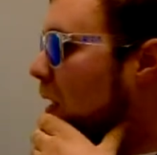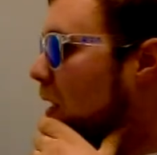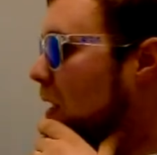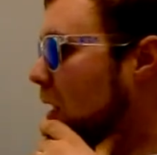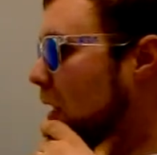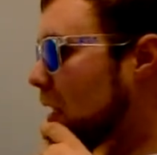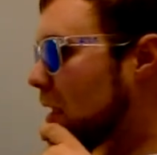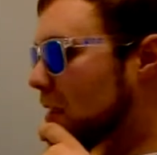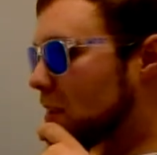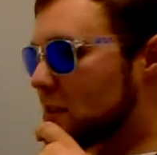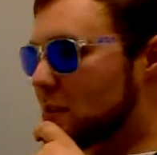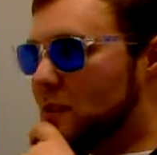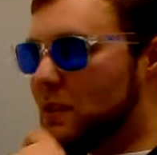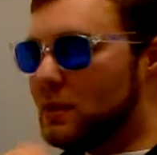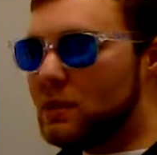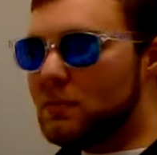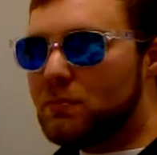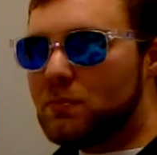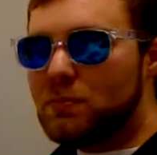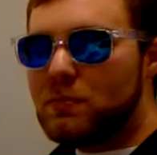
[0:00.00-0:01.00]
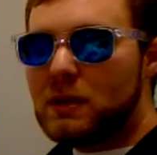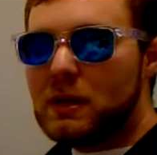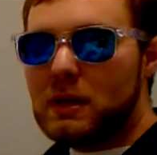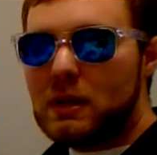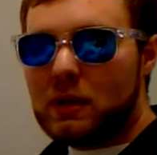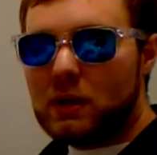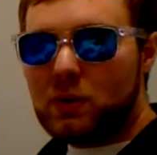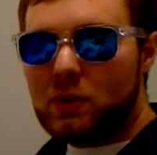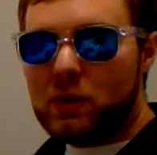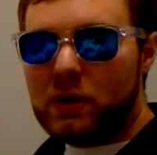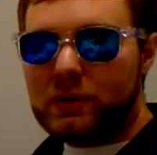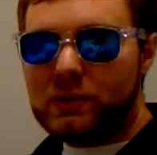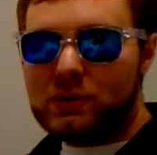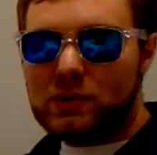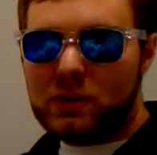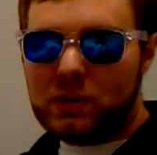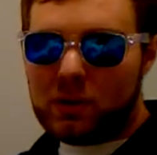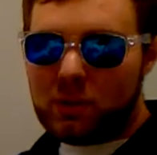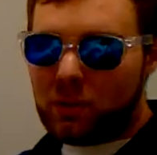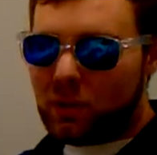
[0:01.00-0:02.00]
that is the big
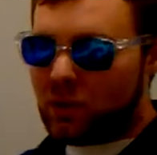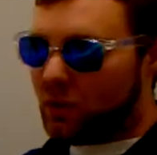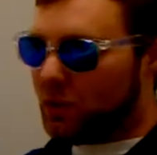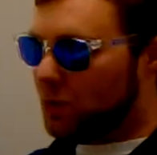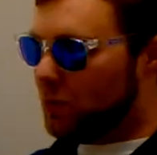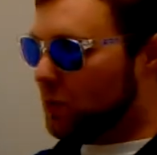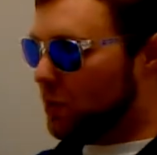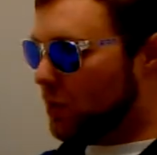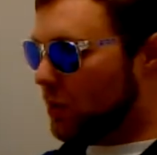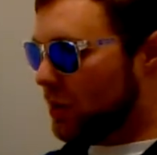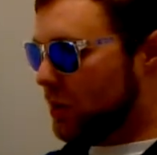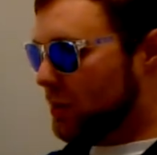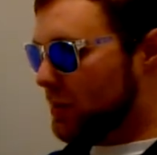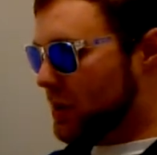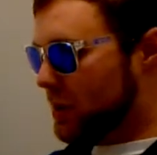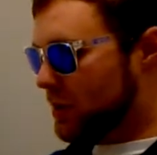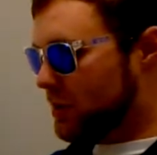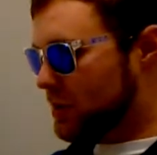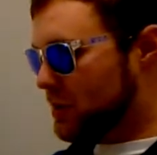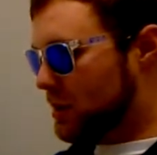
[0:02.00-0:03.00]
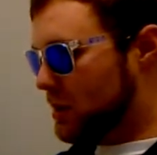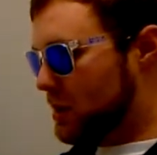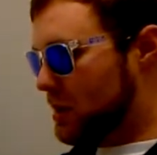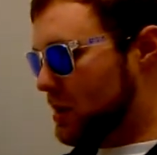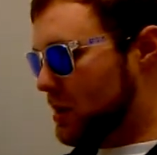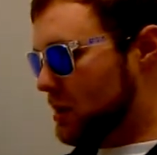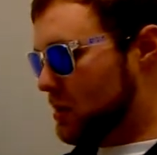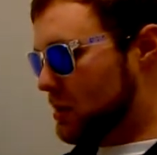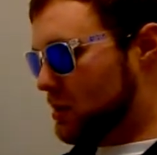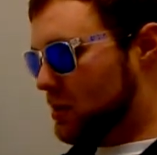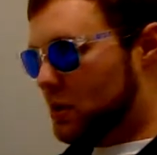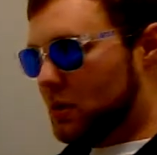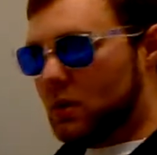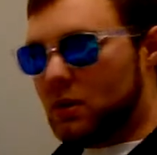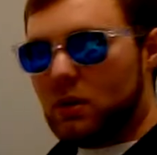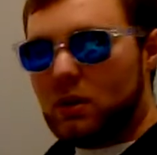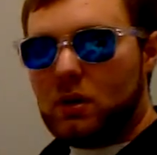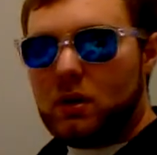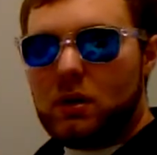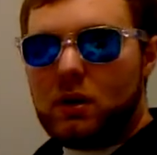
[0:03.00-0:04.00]
question I want you to worry about tonight.
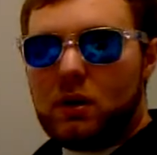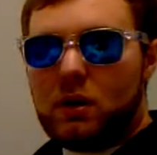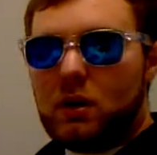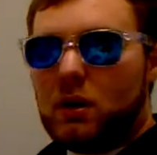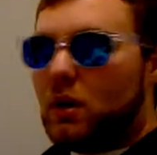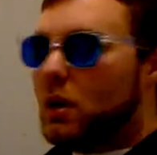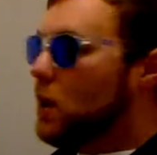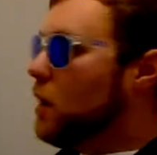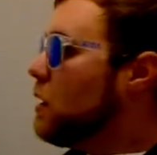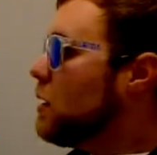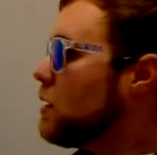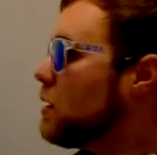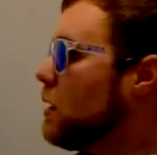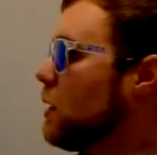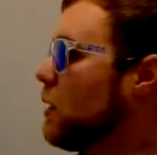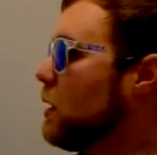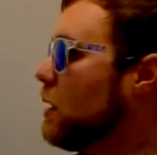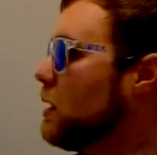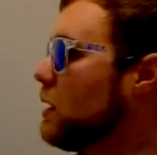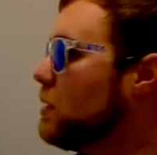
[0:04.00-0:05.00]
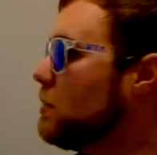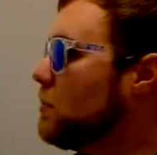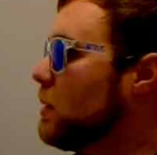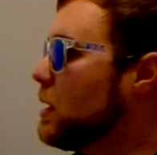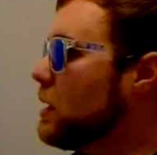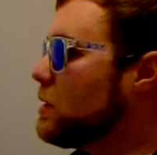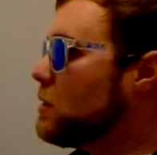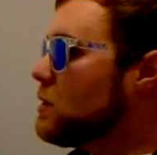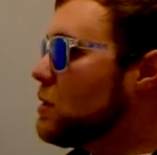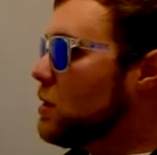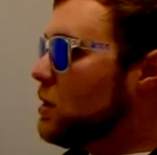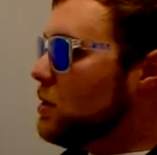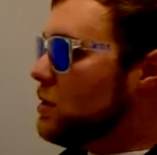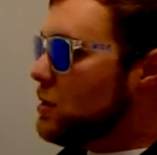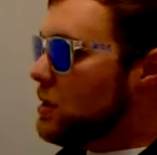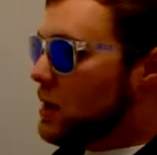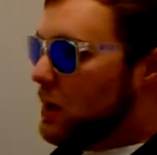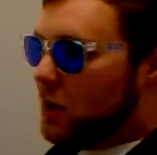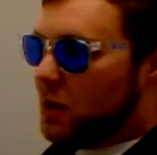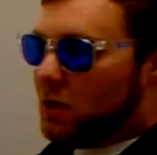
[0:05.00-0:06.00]
Go ahead and make sure you
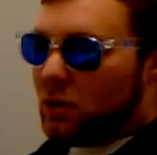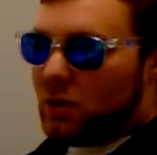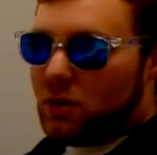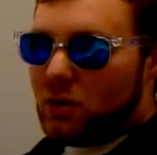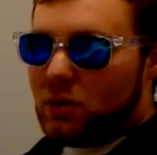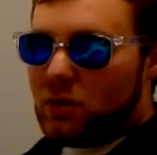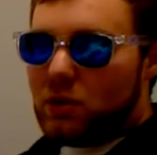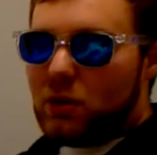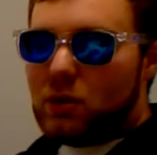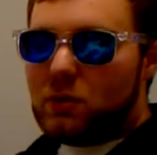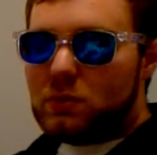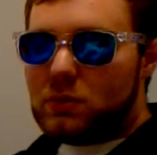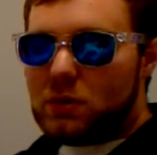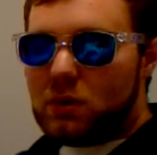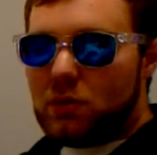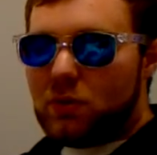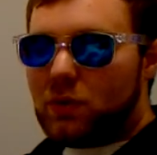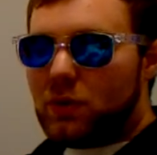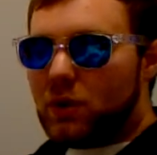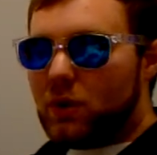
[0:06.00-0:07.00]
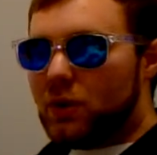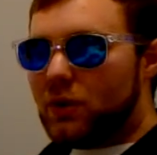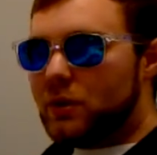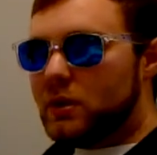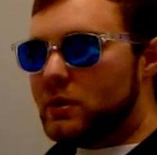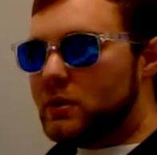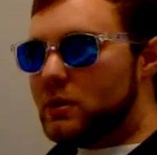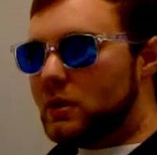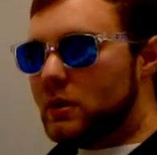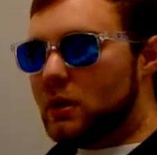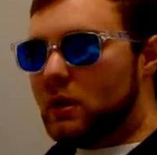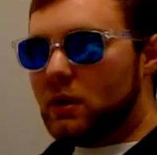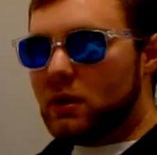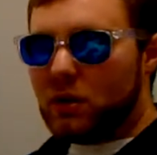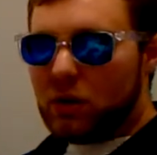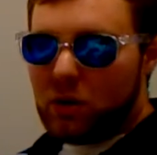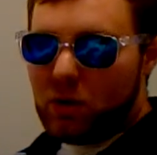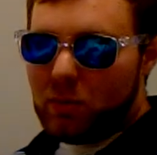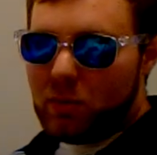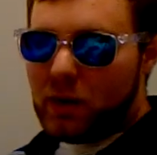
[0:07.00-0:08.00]
take good notes over all this. Again,
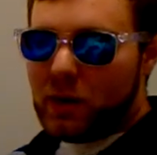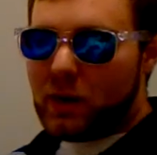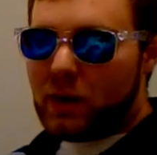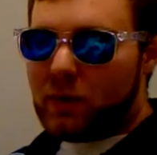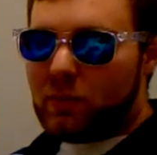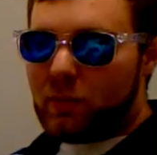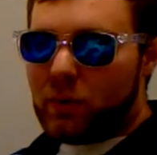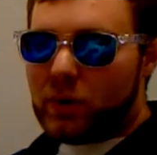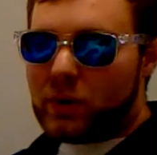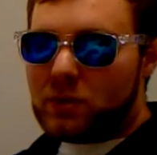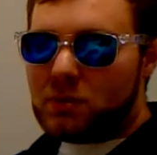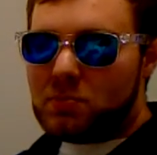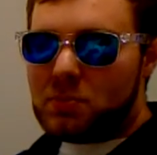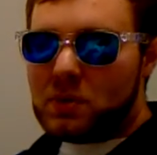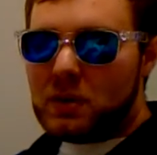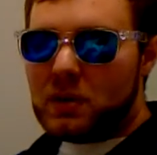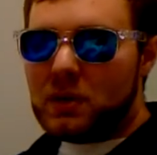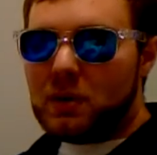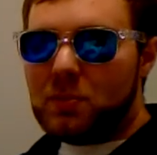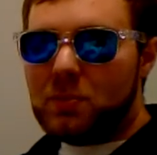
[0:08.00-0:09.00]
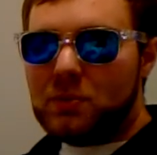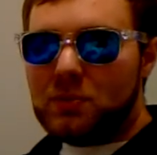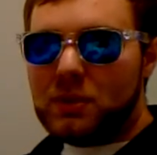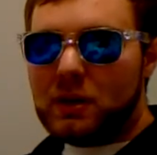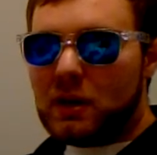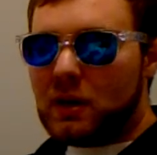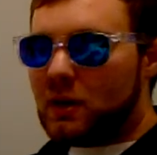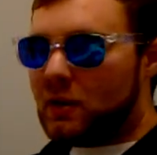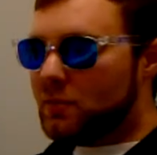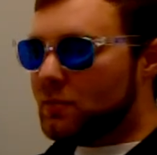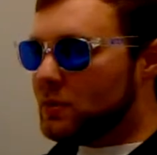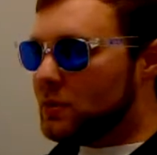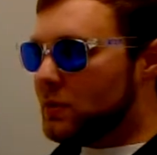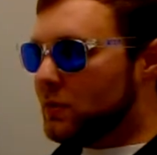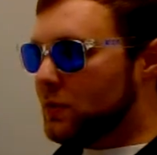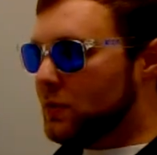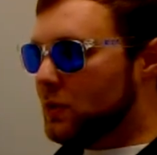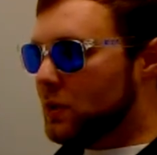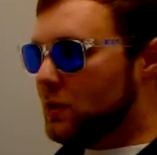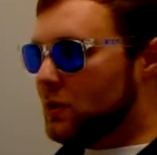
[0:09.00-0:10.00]
go back and watch me a couple times
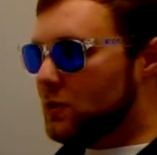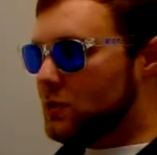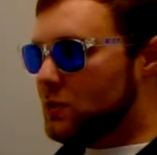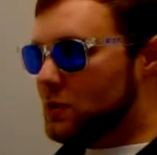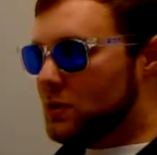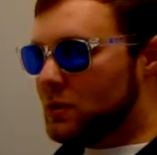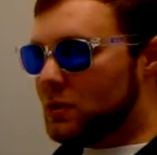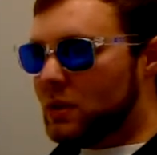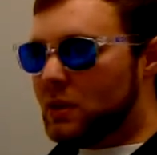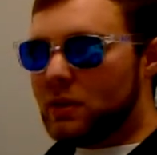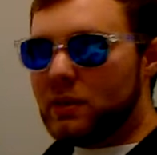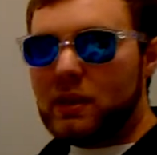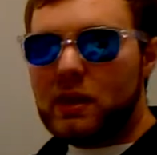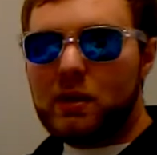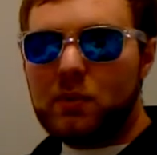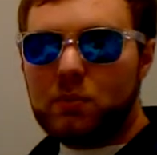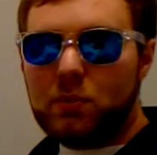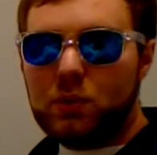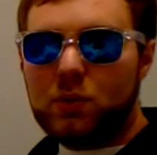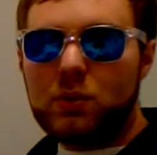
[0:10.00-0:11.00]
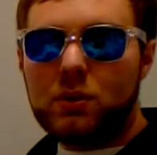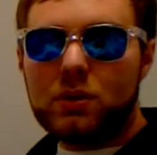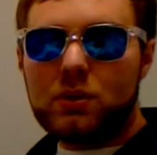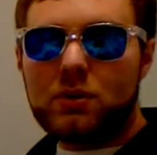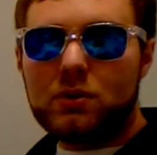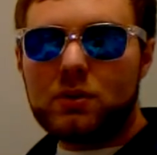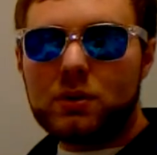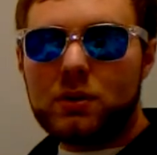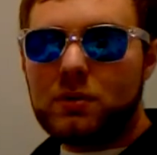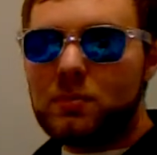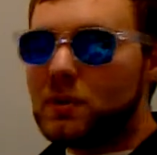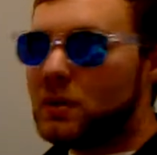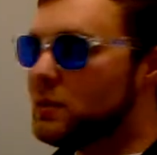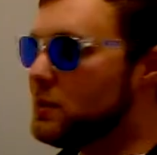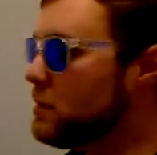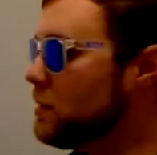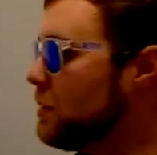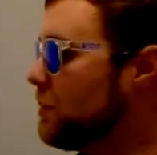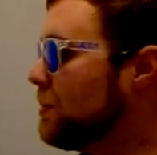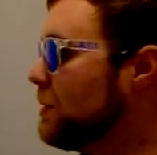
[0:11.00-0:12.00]
if you just get that bored or you miss
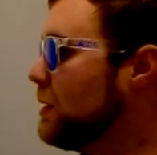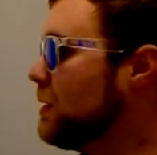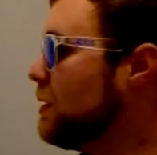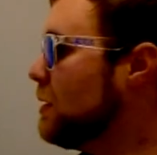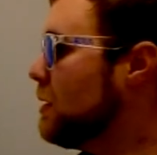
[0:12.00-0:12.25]
something.